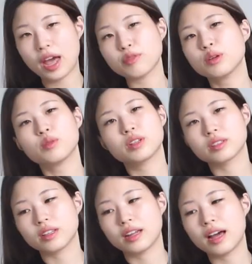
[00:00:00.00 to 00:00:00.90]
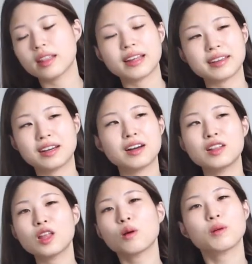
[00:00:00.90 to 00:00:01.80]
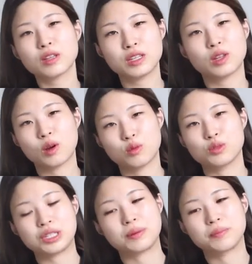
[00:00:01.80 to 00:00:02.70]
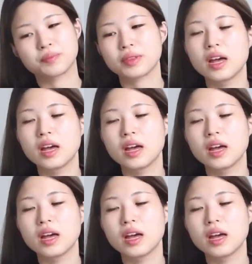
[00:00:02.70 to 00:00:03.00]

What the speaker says: everyone like globally knows him.